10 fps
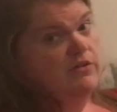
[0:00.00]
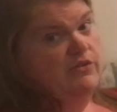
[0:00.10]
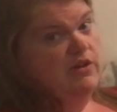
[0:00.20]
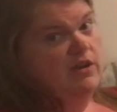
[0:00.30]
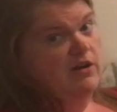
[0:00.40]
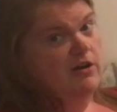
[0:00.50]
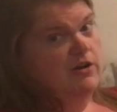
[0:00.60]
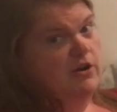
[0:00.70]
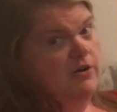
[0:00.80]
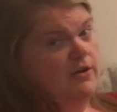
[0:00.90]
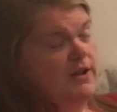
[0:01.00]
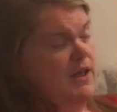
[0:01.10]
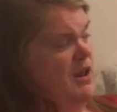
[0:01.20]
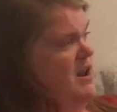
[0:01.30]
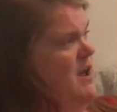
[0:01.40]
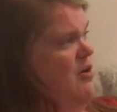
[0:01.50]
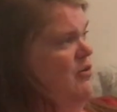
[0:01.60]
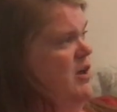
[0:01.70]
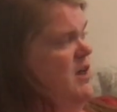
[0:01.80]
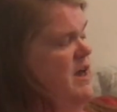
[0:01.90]
So you heard her.
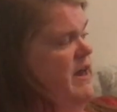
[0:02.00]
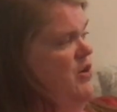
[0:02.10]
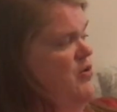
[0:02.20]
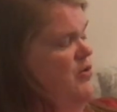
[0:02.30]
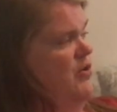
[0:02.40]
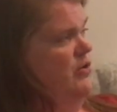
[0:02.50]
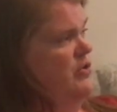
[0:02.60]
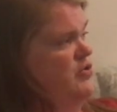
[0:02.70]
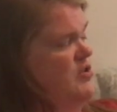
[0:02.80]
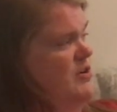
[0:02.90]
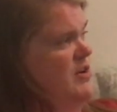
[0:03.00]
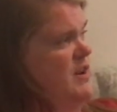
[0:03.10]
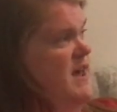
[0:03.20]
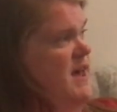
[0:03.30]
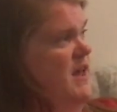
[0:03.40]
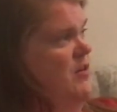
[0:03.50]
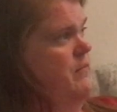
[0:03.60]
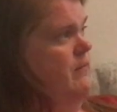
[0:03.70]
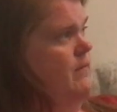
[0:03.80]
Now, hey Google, turn on head.